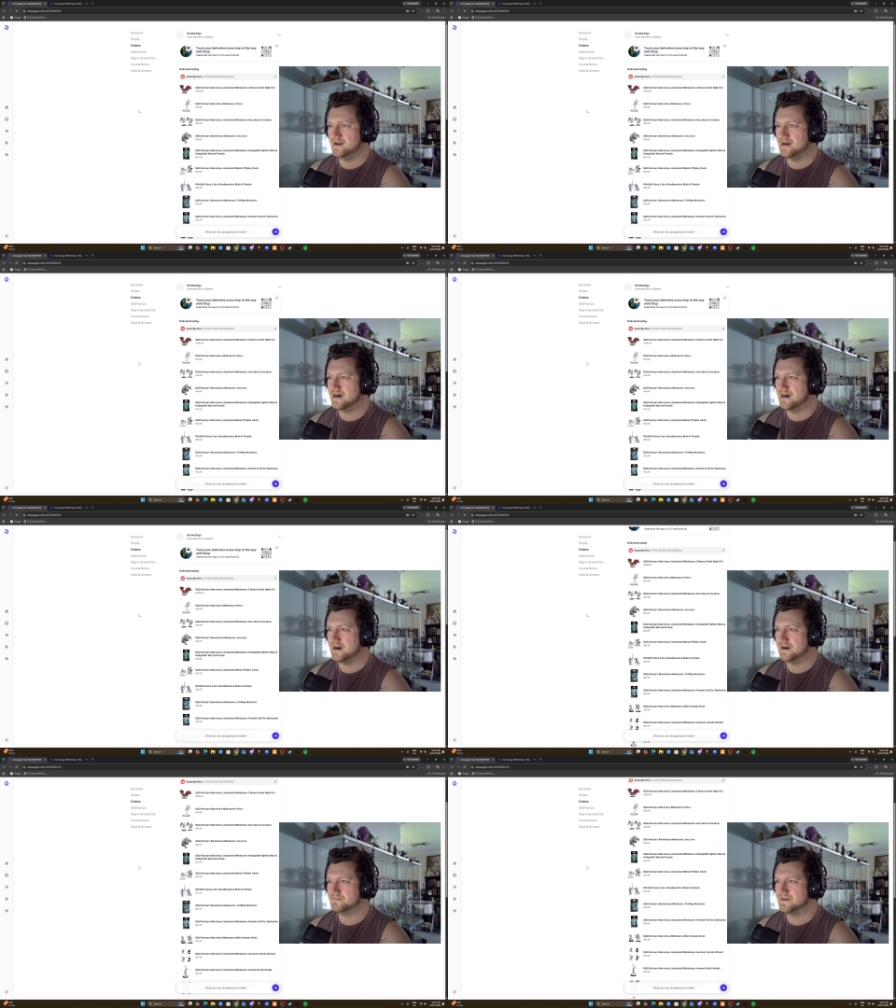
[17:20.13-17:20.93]

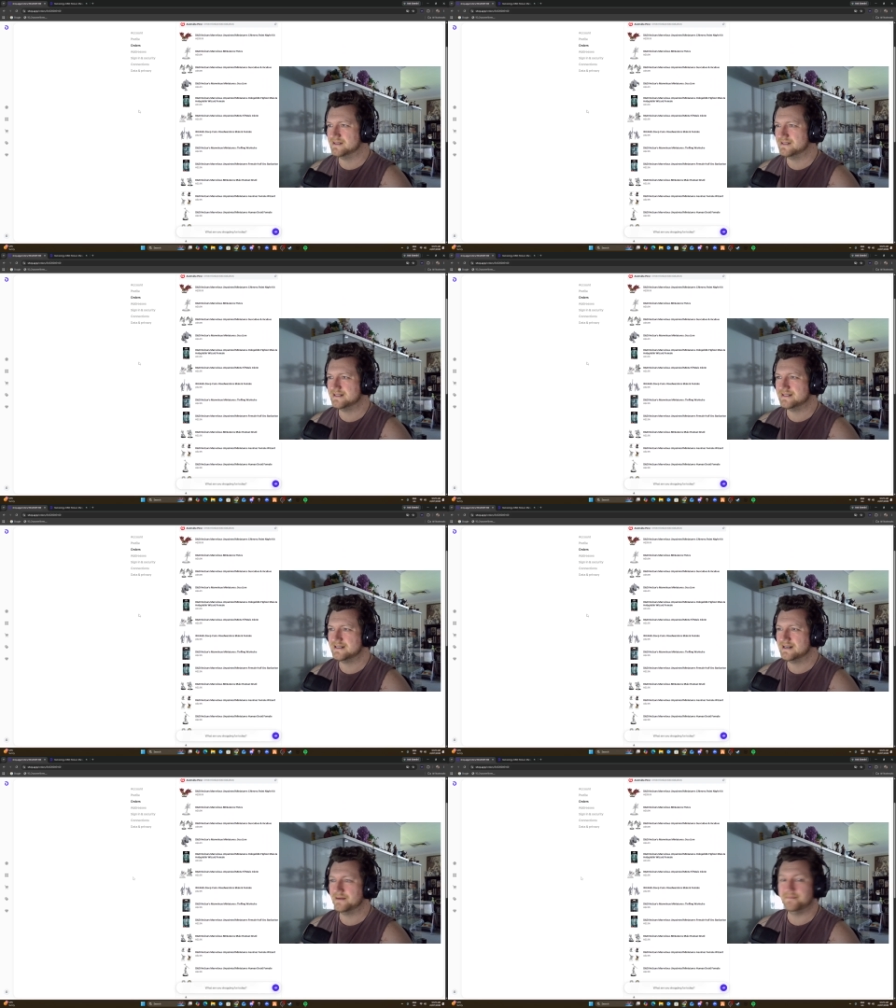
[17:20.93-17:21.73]
But
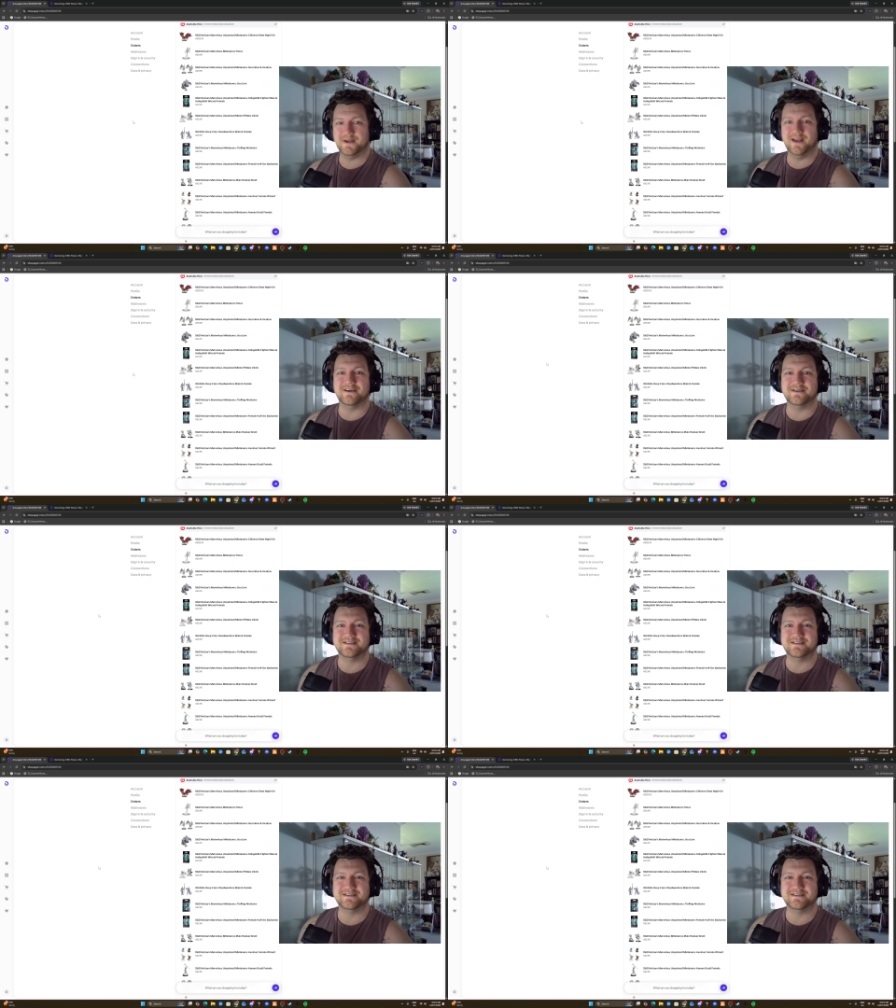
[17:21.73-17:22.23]
yeah.